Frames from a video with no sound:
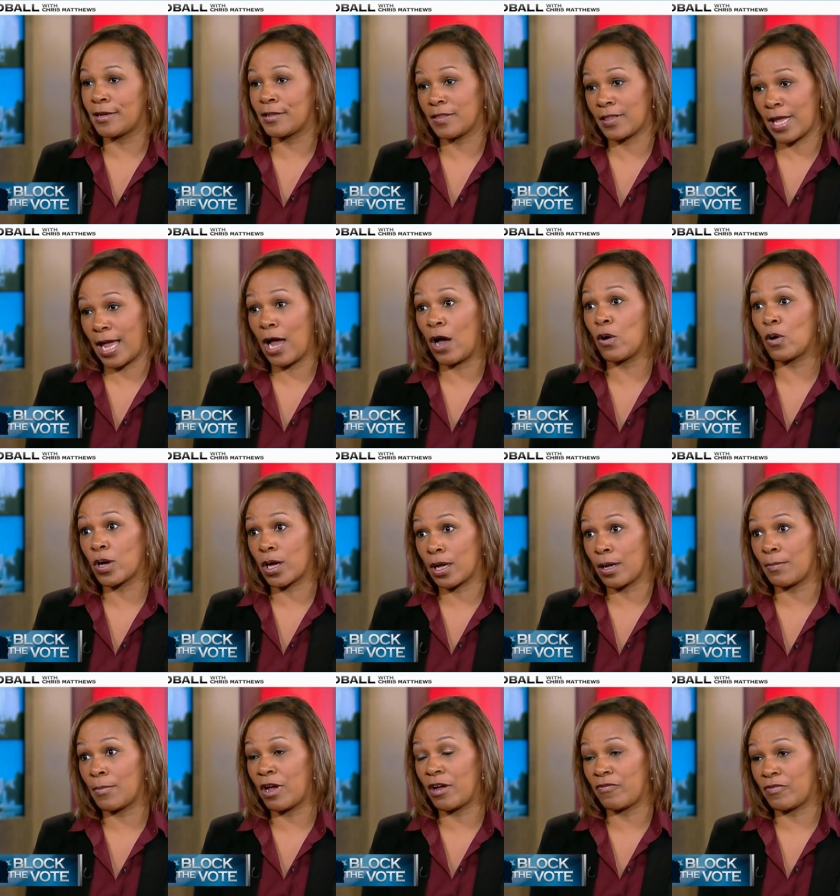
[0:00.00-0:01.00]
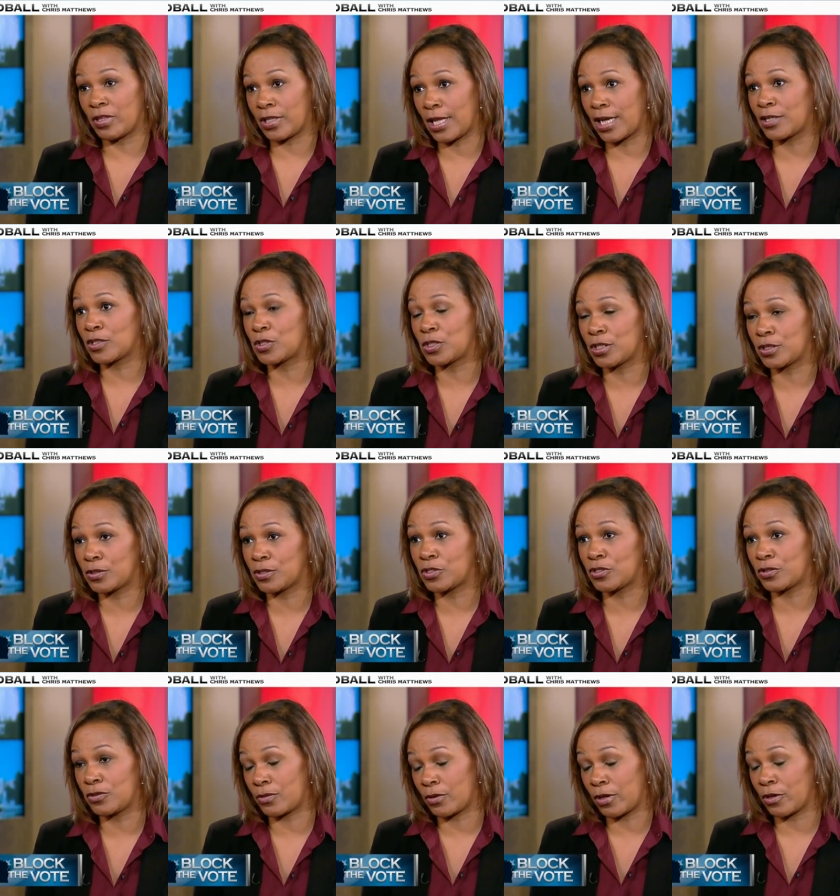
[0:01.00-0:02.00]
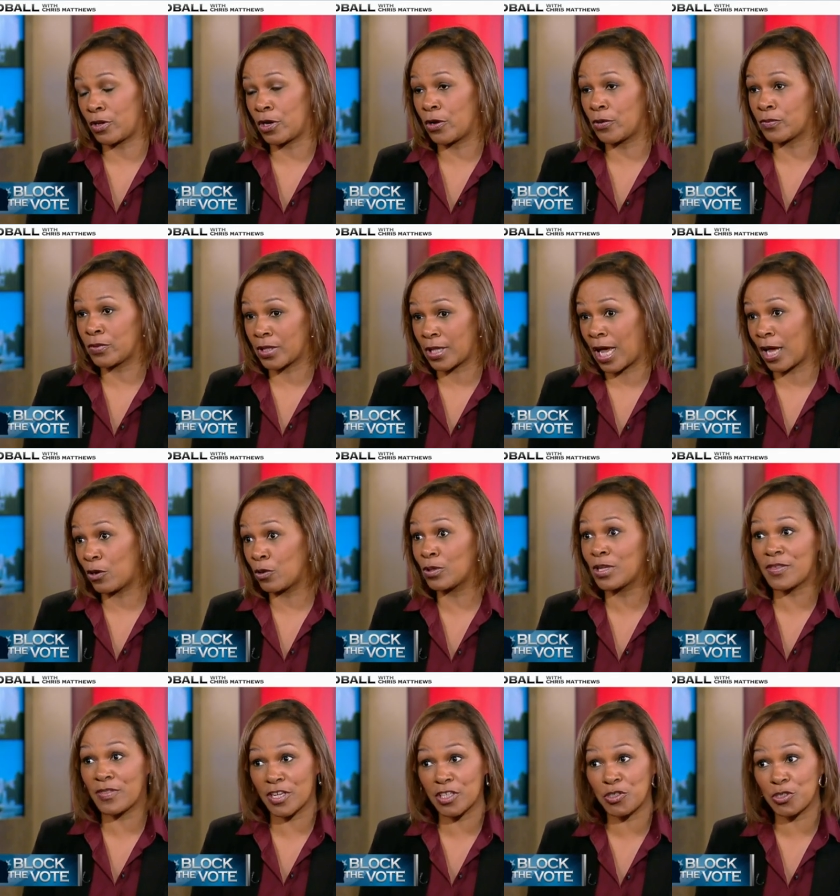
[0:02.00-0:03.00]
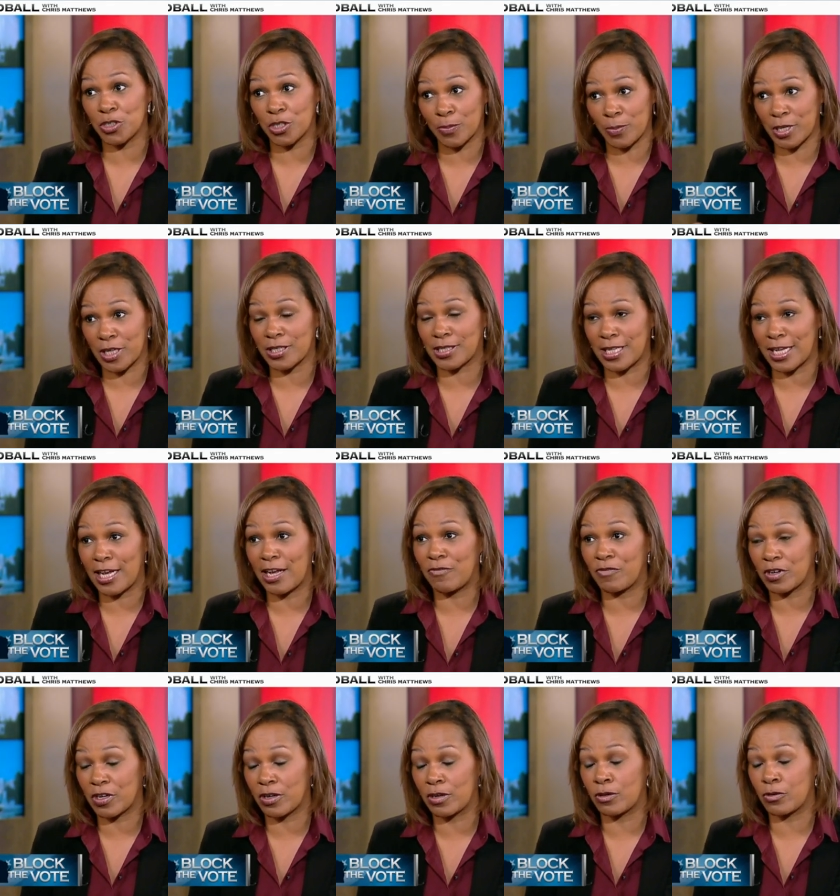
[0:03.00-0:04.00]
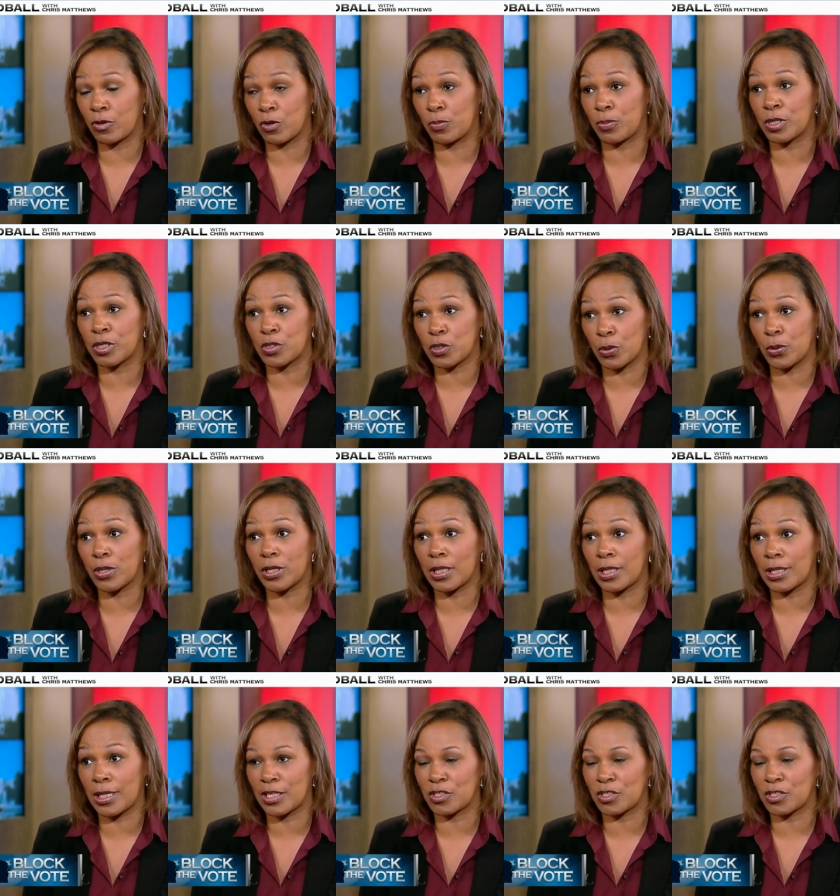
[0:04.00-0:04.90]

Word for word: and the outcome of elections, you know, not only this year because they have a gubernatorial